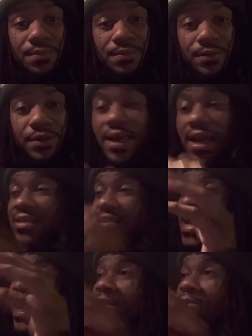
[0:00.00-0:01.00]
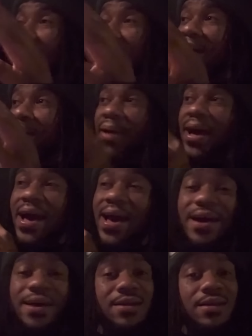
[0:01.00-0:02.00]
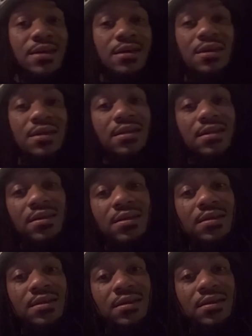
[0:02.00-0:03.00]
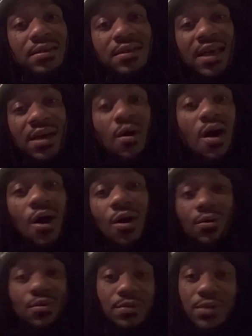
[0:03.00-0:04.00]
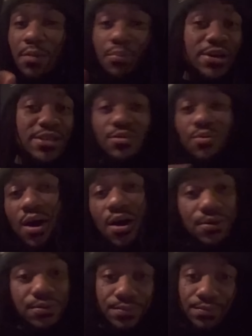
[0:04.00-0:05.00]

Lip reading: He can't stand what come behind that wall, that prison wall.